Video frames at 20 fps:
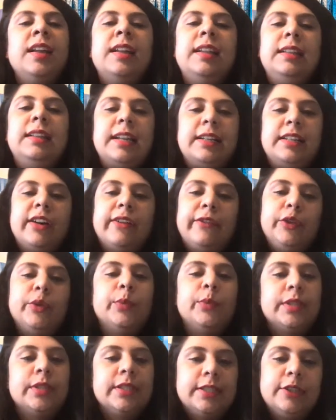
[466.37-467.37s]
let our
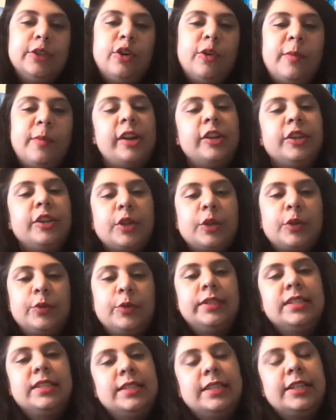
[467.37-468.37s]
viewers know about the
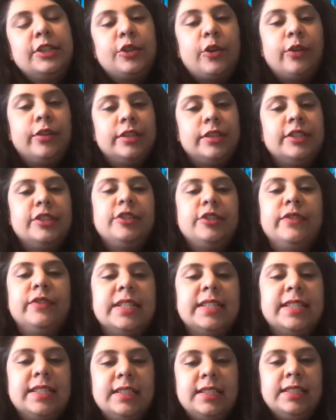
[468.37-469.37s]
courses at Torrens
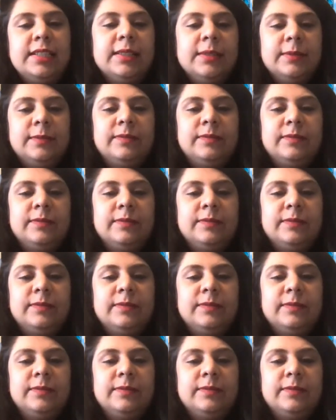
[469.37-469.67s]
University?